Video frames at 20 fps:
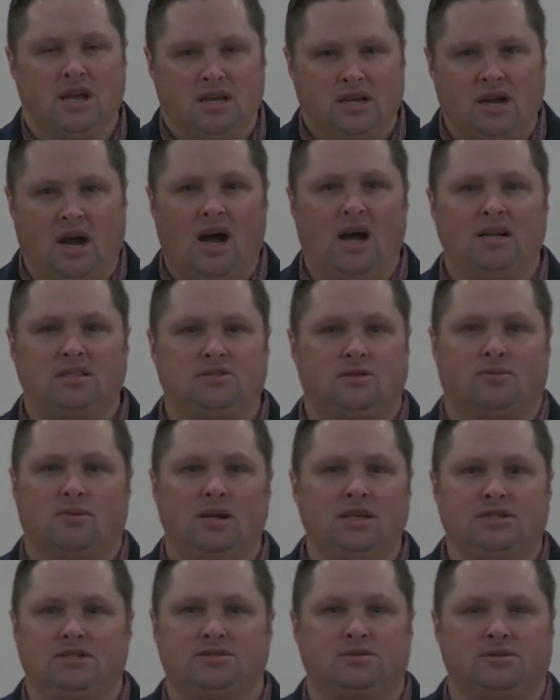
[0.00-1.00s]
God's
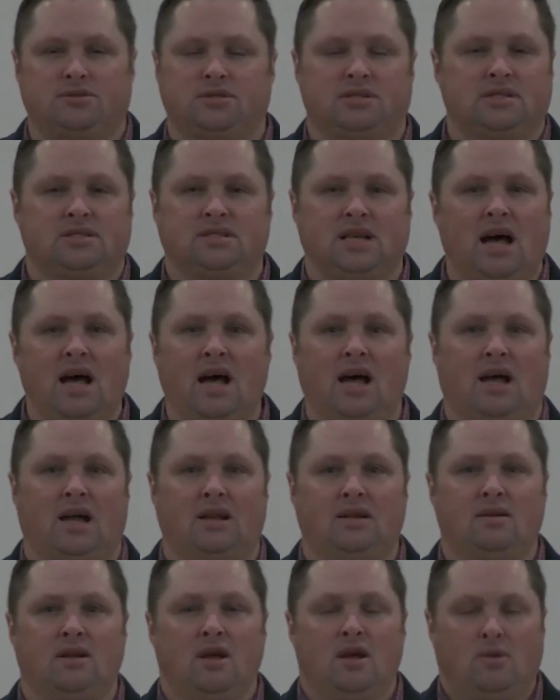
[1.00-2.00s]
original
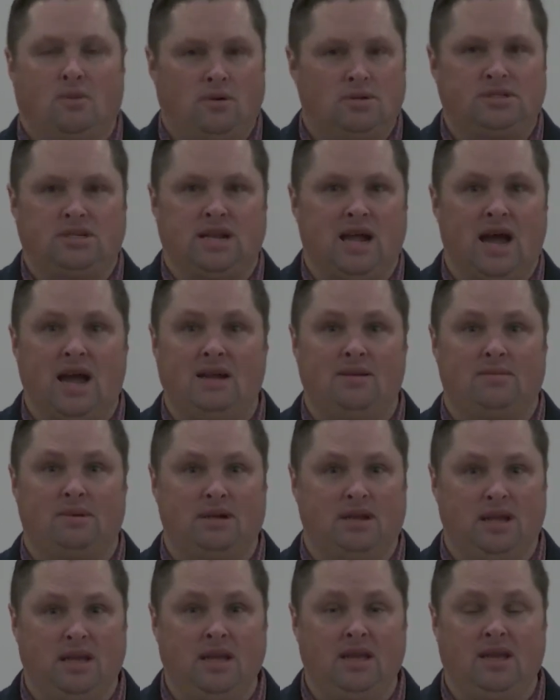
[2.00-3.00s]
design was that Adam
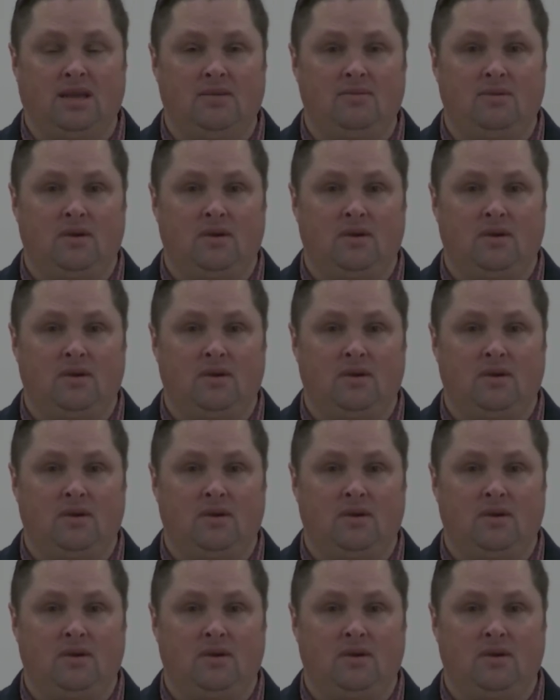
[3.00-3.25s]
and Eve